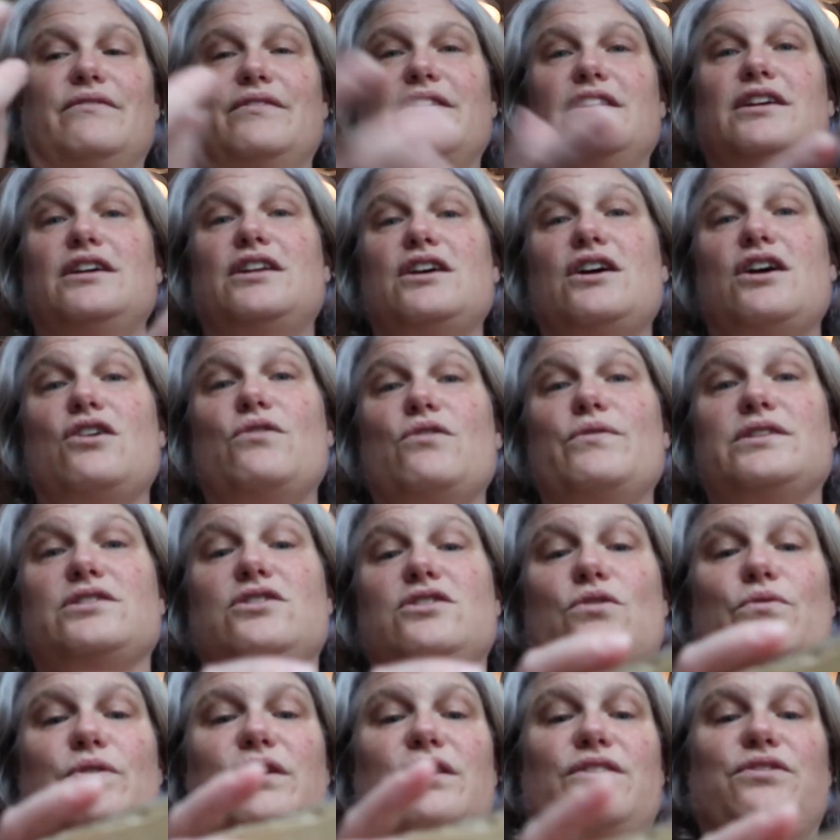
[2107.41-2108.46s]
you know, is
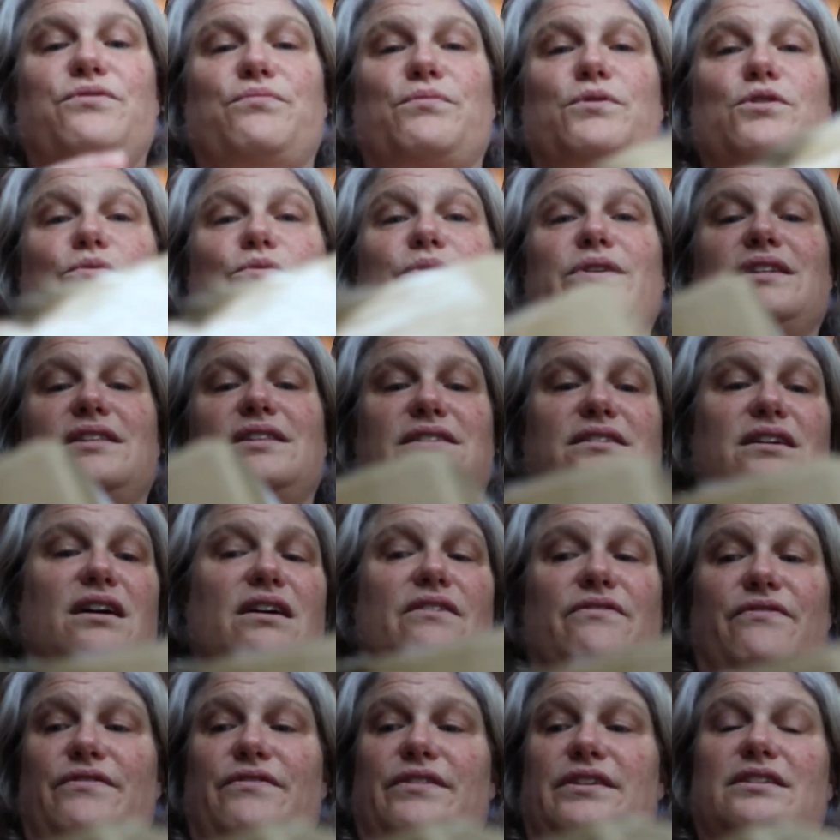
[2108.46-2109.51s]
going through and
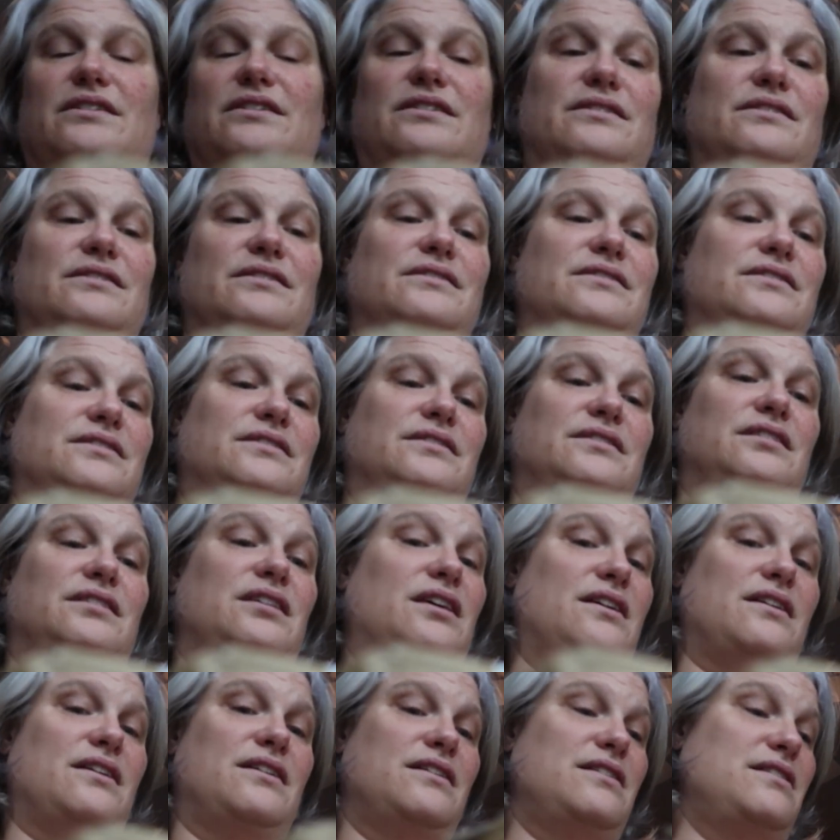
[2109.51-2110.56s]
stuff. And
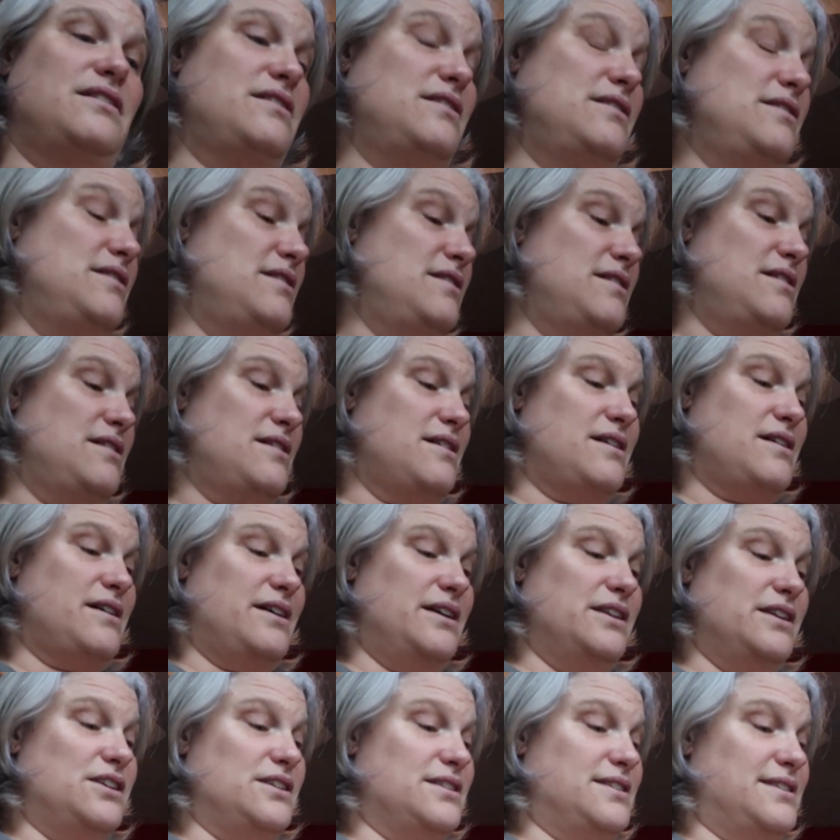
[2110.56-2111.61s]

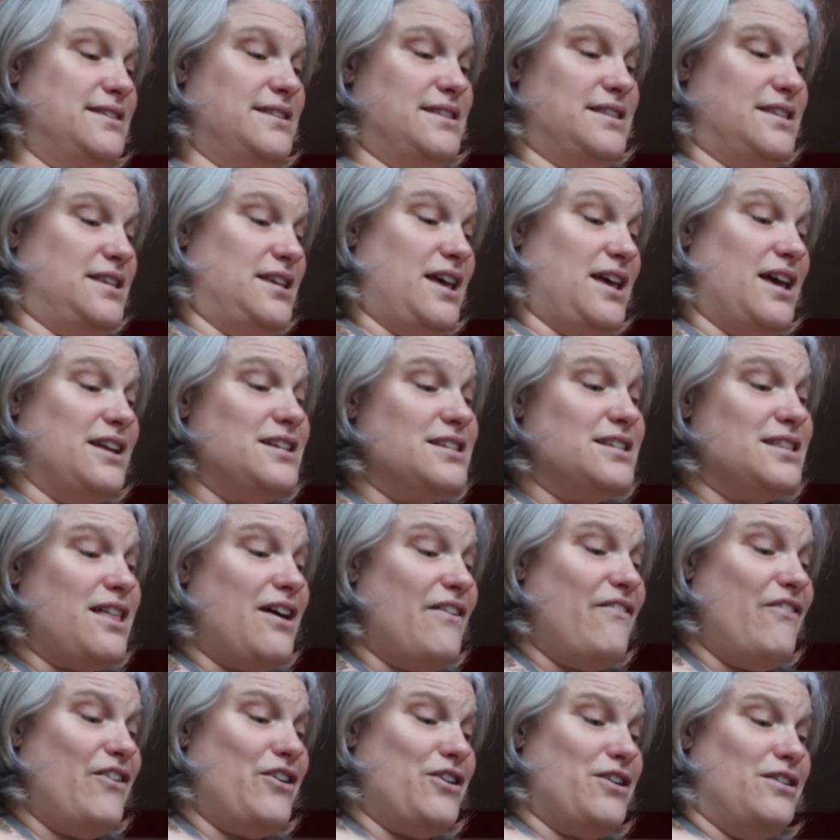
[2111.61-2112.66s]
I just
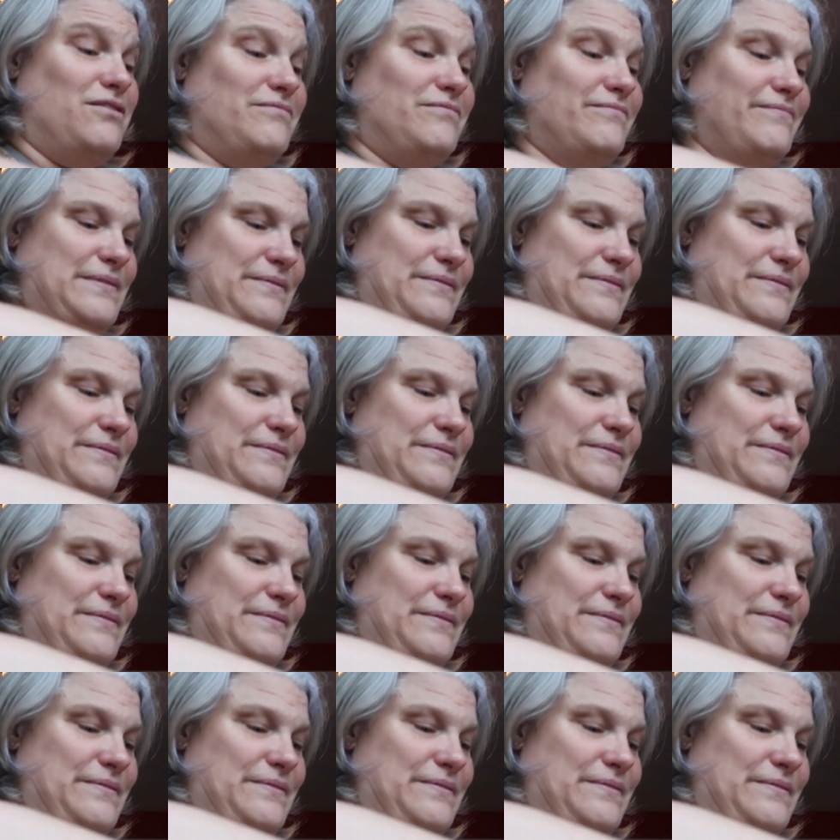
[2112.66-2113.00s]
love her.